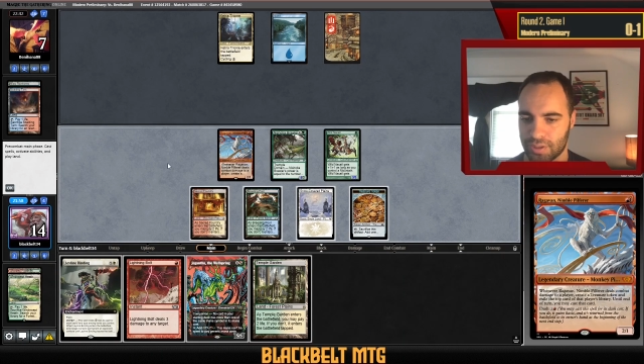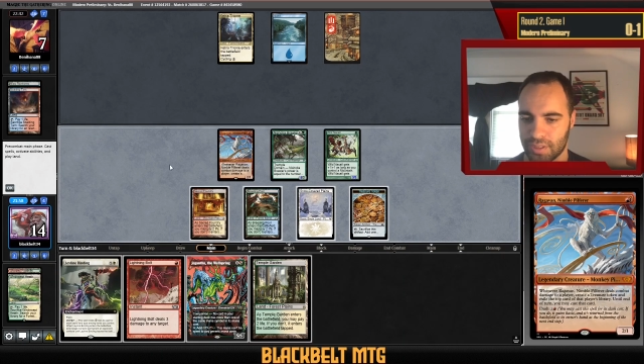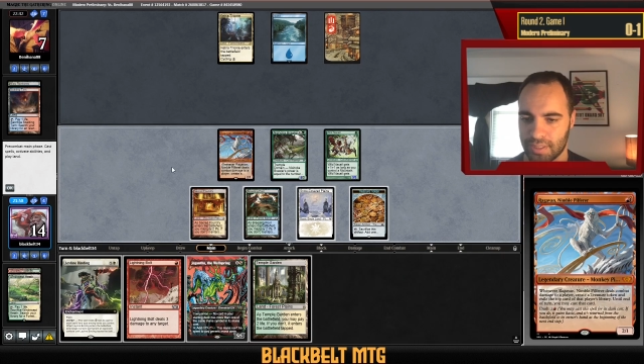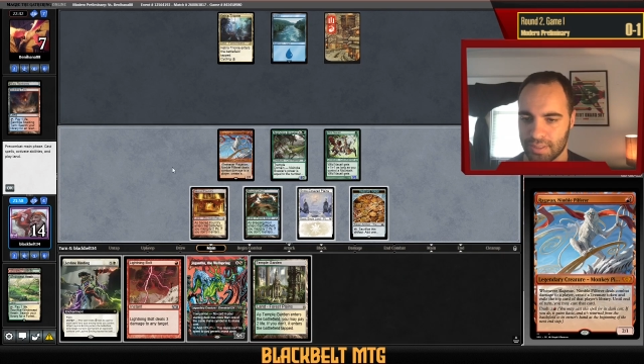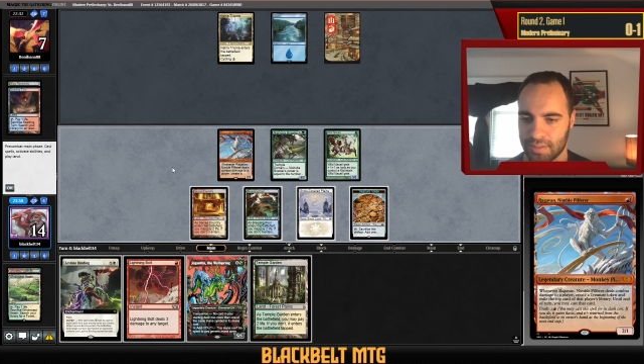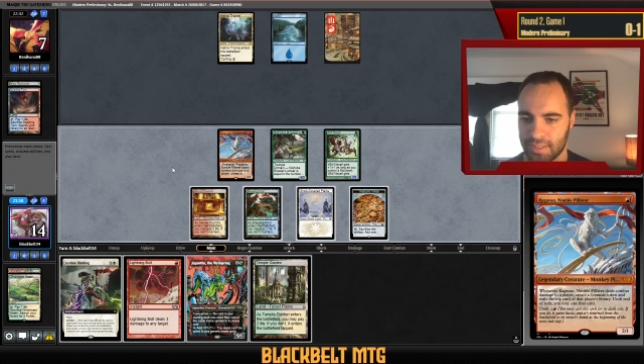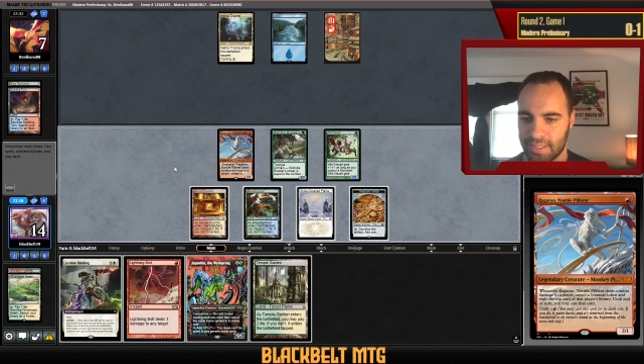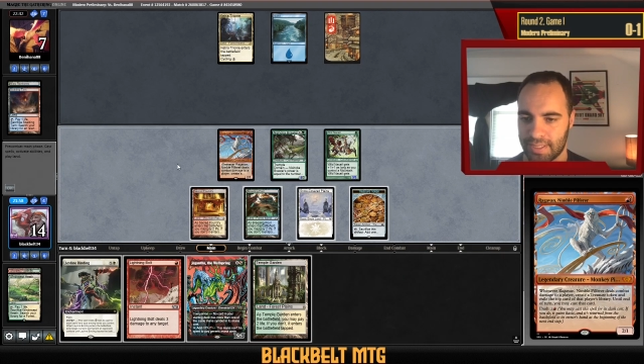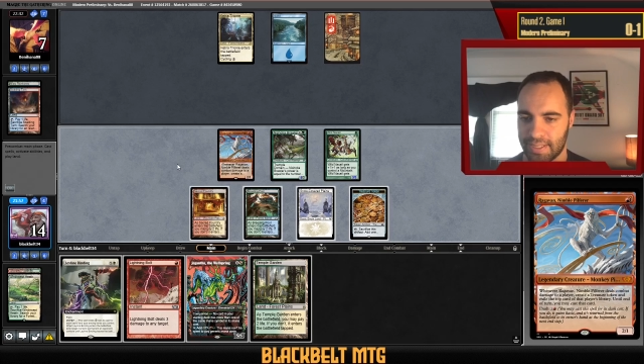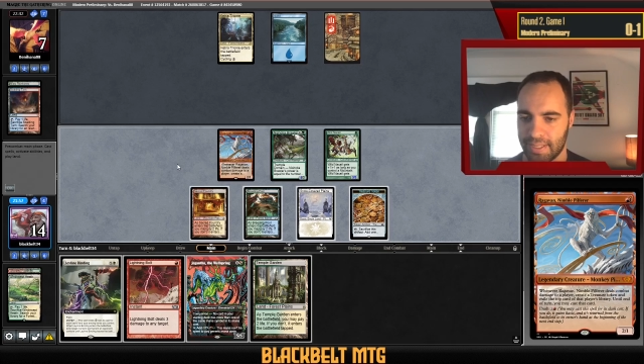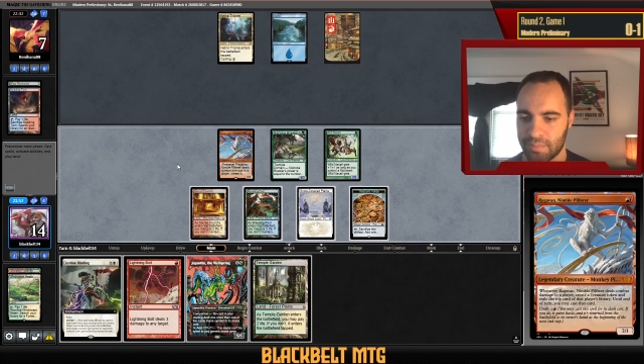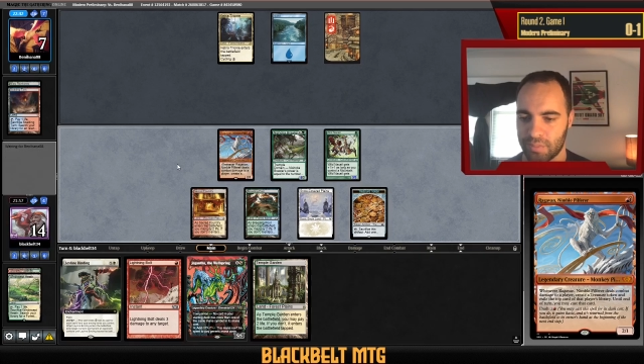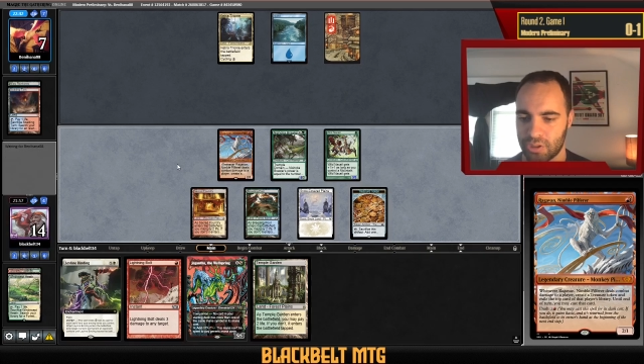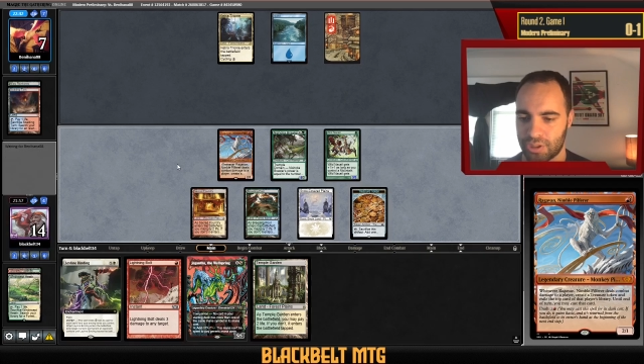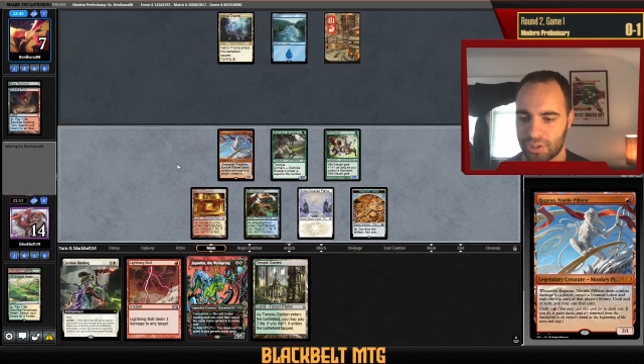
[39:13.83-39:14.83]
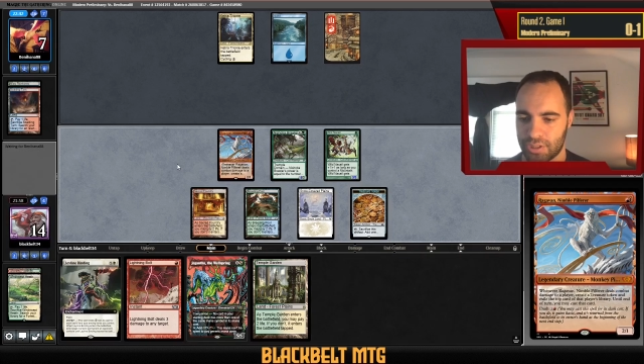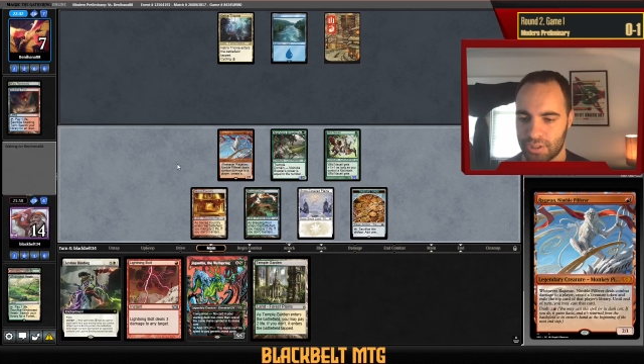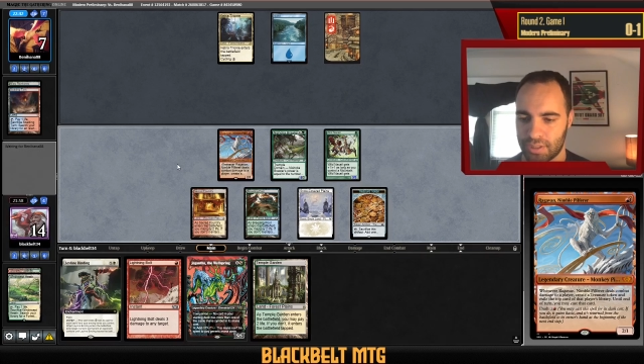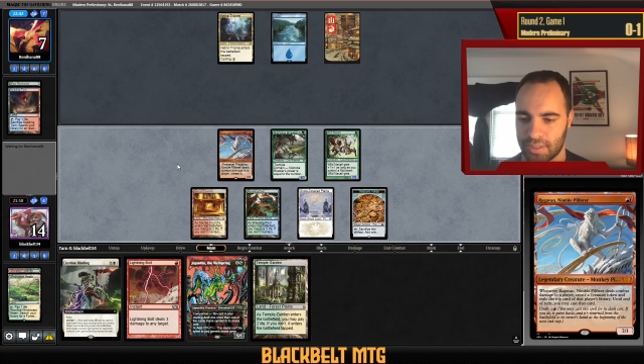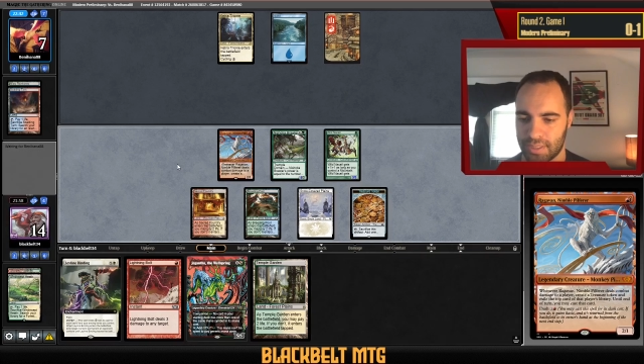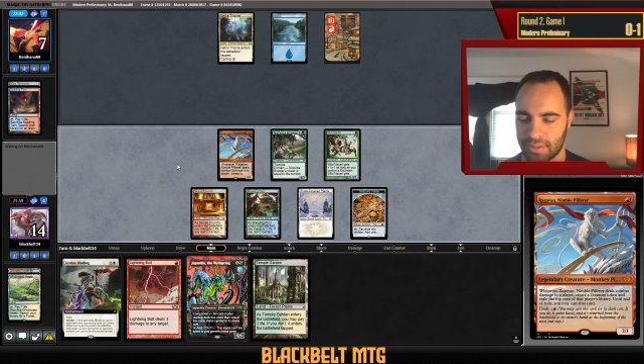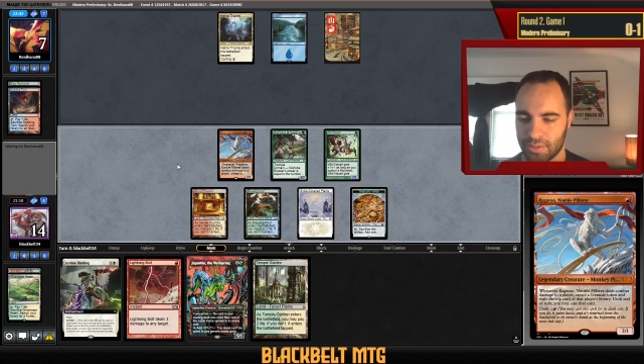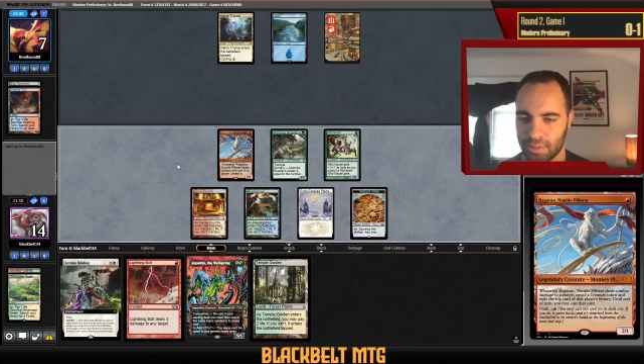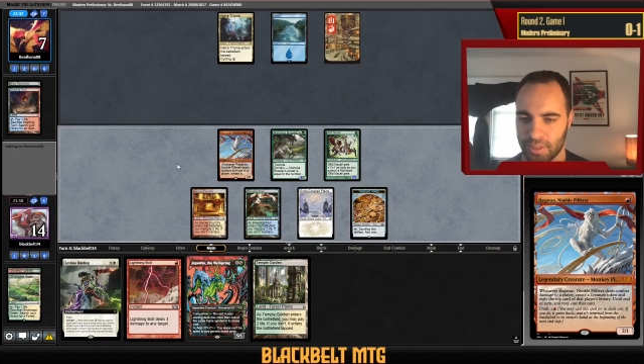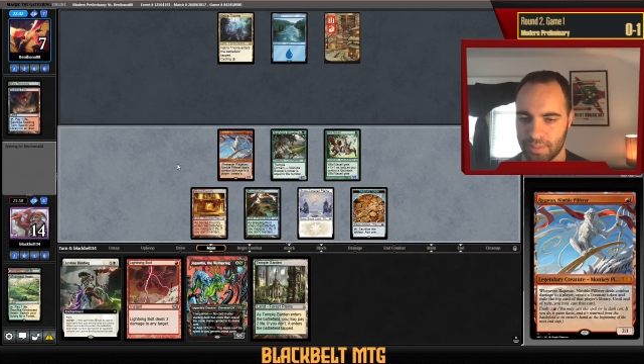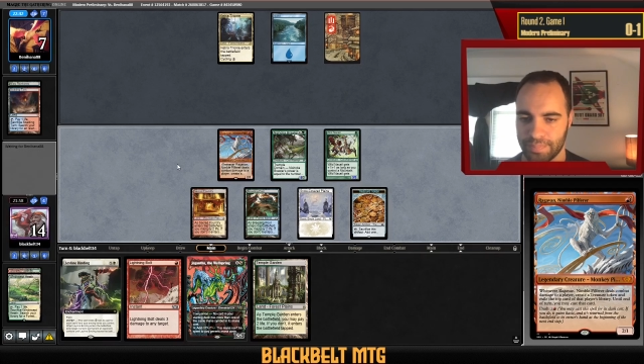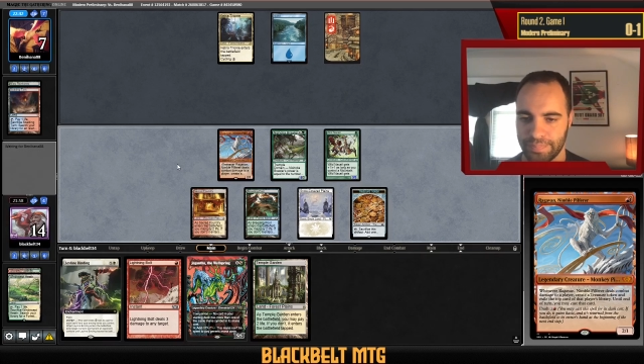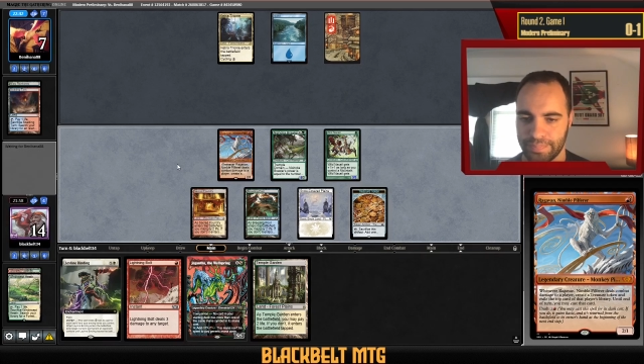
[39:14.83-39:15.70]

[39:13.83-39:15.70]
likely an ambush, and that's okay.